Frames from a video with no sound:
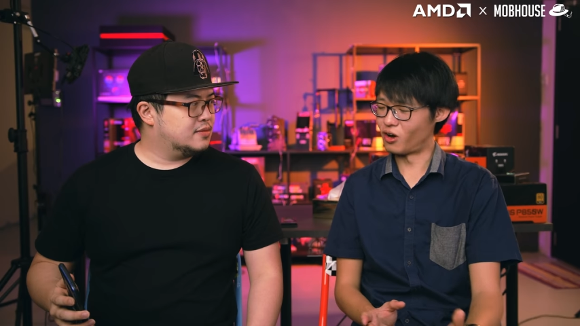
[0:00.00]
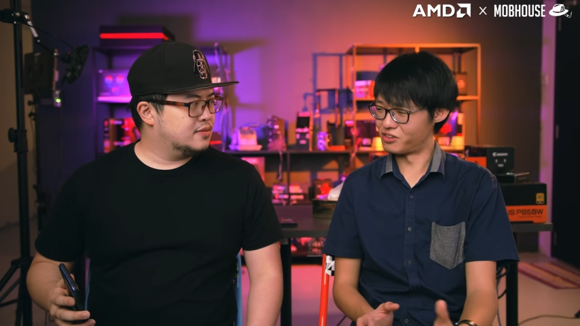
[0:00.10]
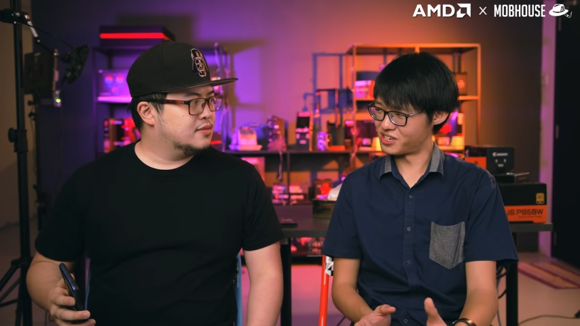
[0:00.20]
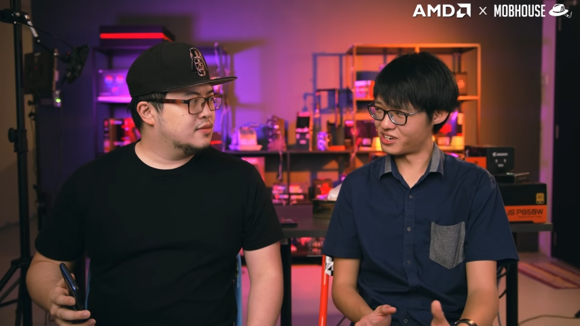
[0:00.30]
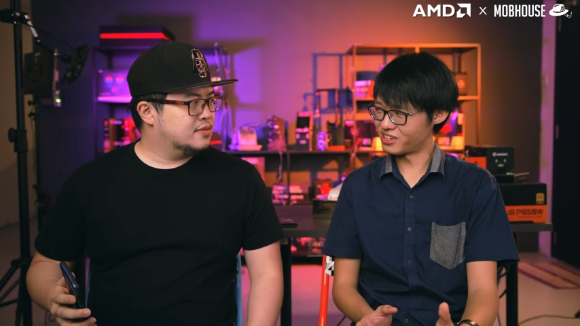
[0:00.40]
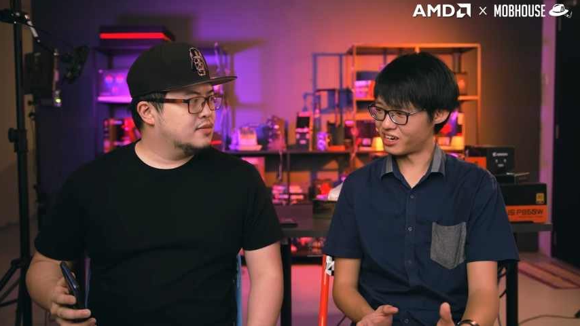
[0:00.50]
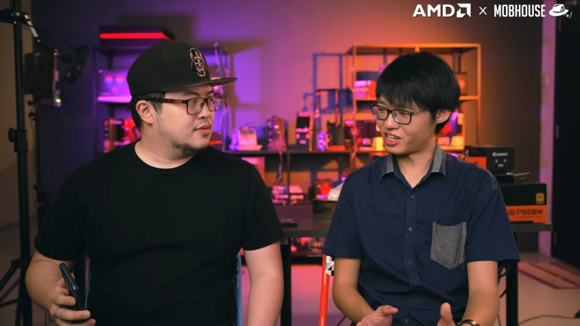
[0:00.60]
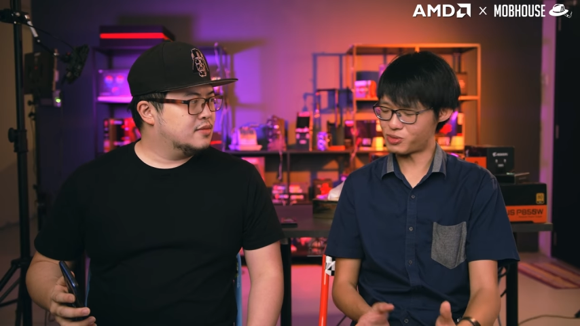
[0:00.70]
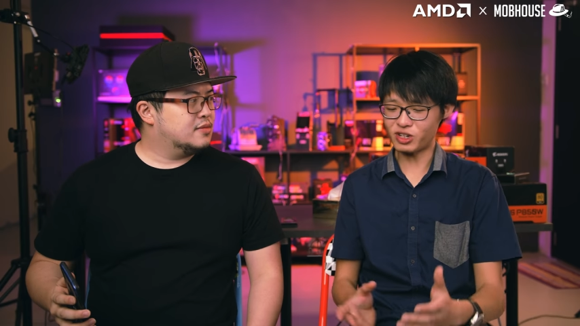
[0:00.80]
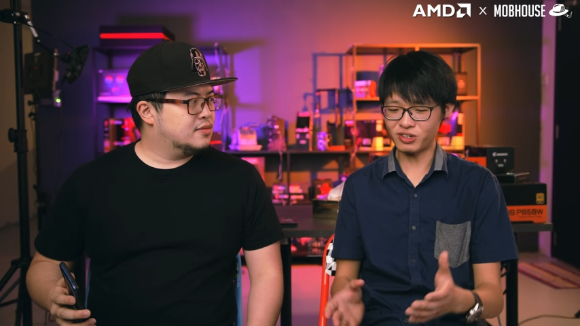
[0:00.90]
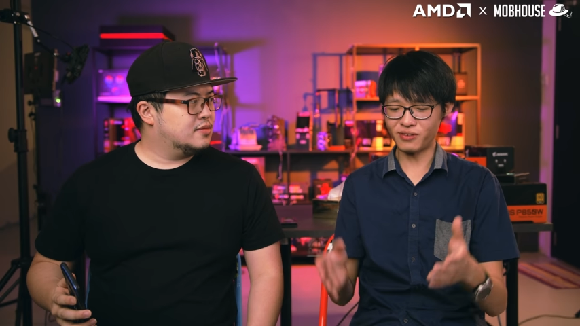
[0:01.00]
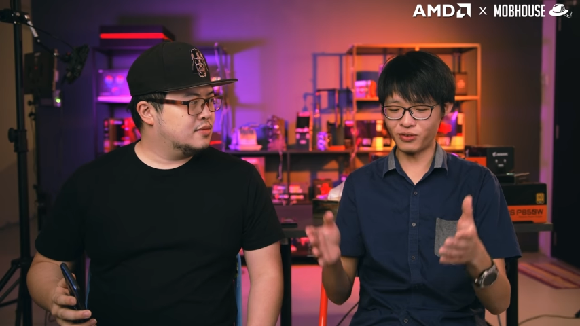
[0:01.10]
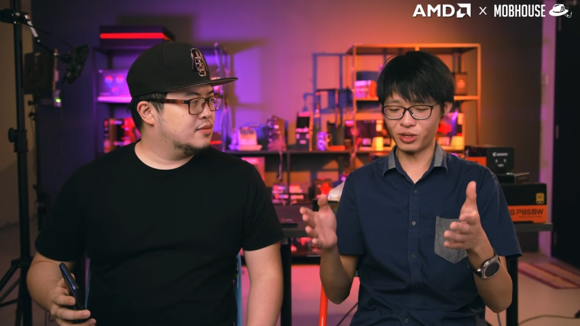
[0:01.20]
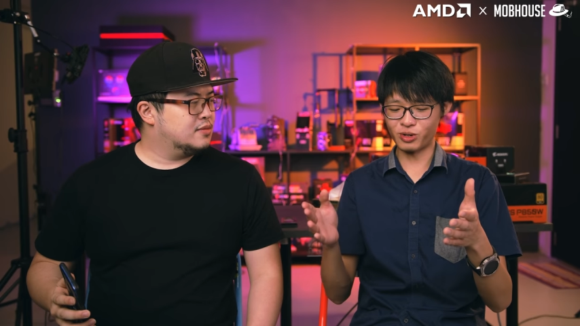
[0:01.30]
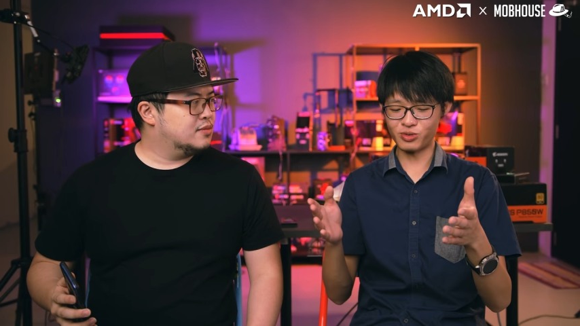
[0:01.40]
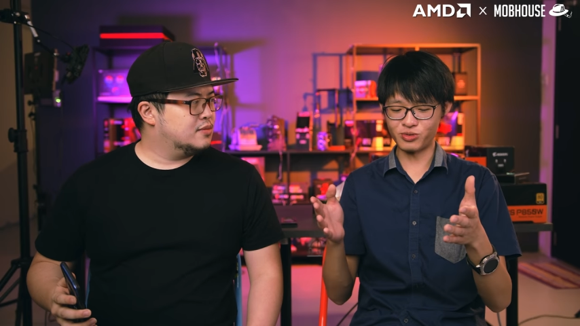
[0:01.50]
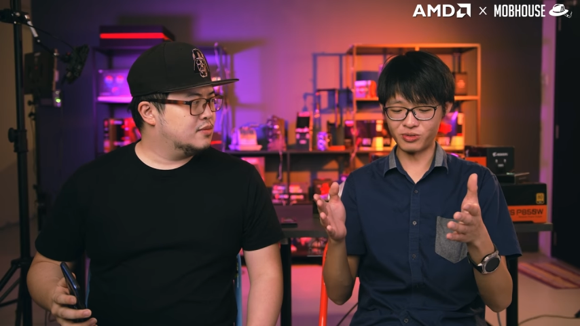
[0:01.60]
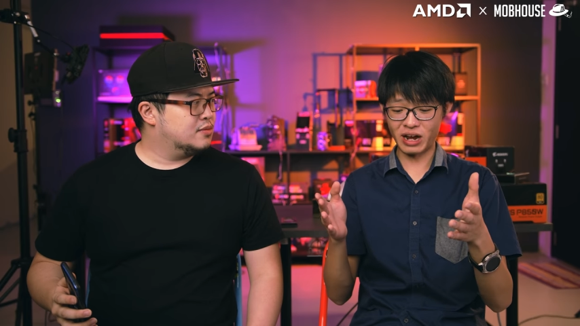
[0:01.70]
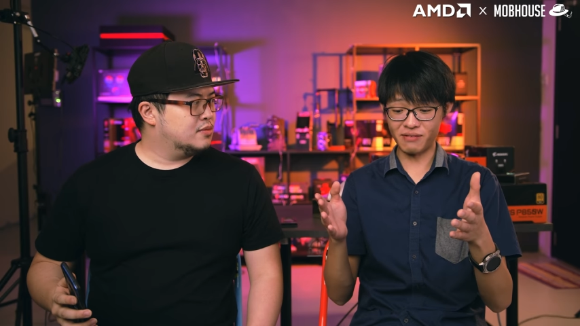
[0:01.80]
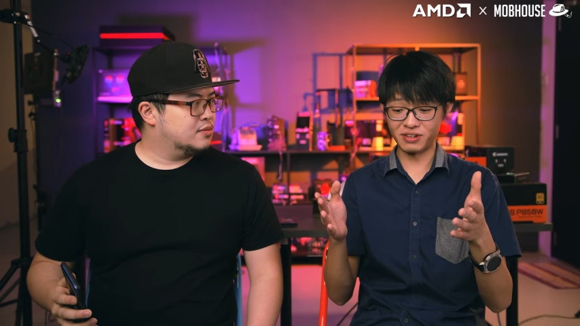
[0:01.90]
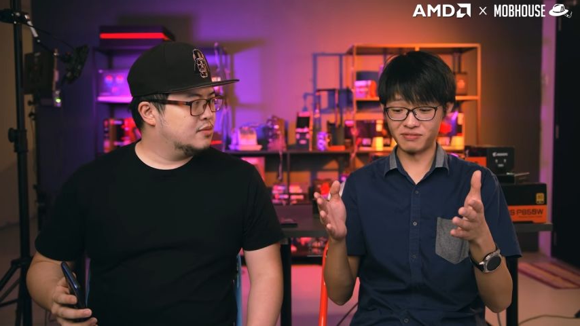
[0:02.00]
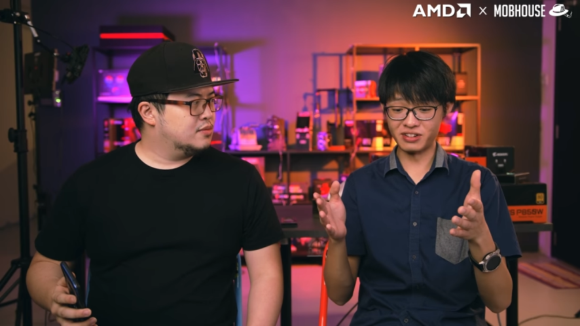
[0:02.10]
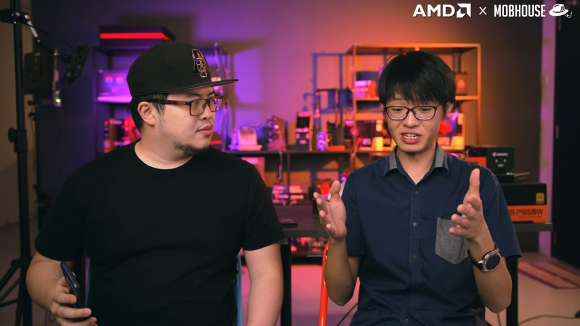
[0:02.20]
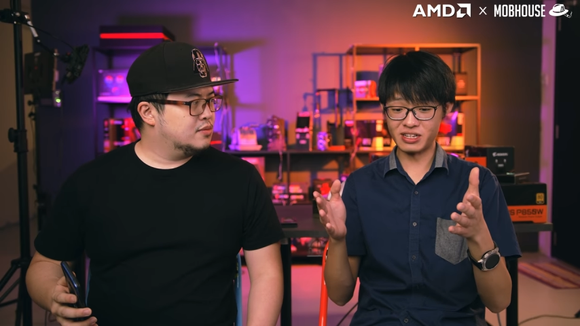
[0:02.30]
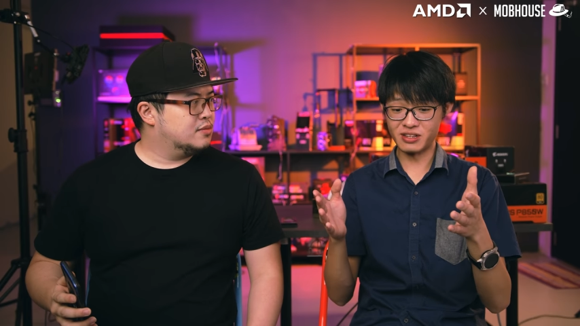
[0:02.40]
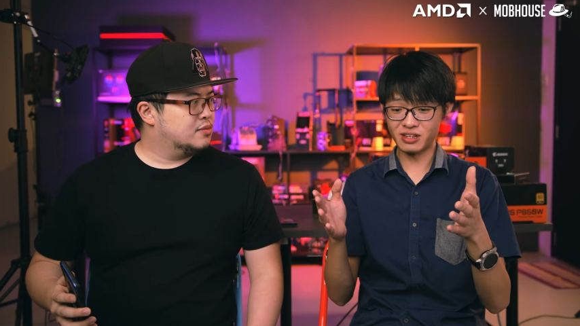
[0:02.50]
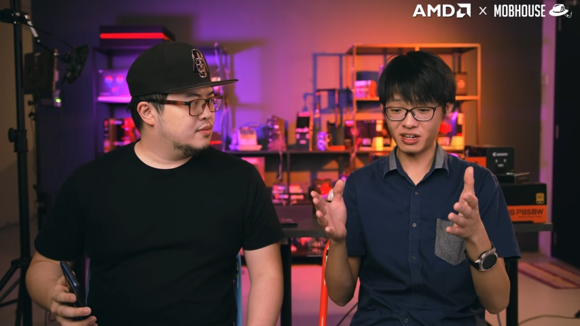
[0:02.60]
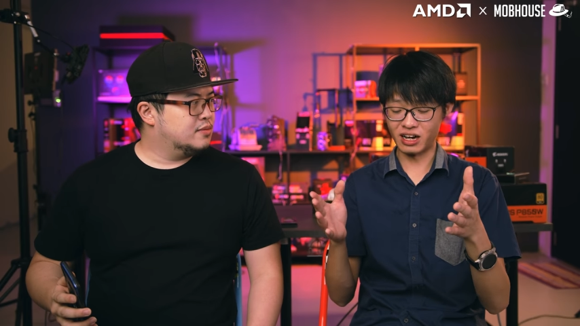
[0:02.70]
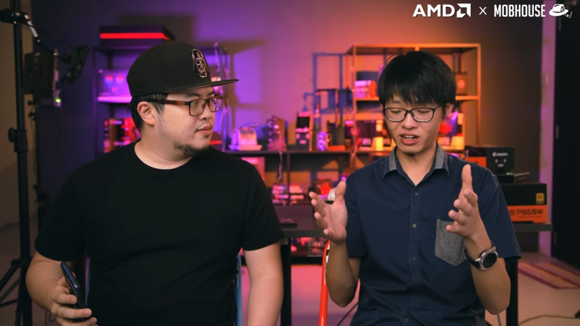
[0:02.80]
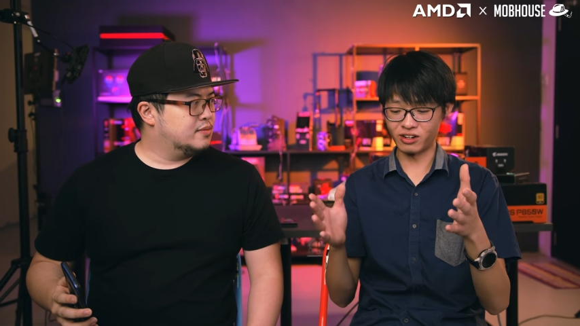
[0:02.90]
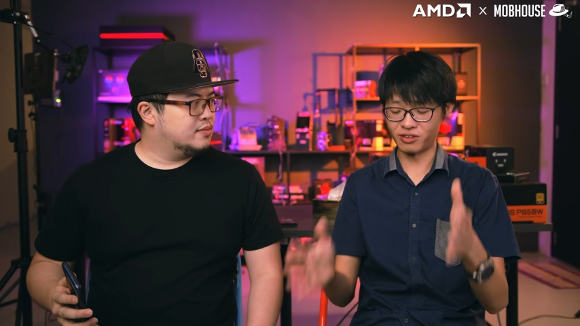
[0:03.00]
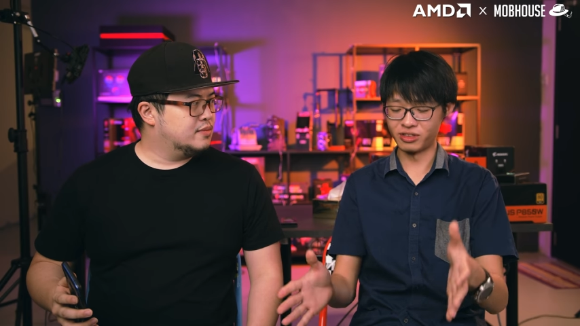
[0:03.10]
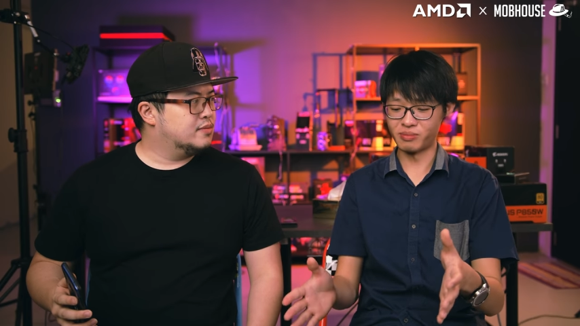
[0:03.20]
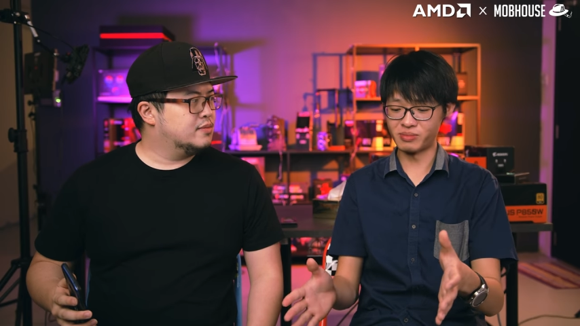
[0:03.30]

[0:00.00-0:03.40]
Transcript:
Speaker 1: daunting, and especially for those who haven't really uh, gotten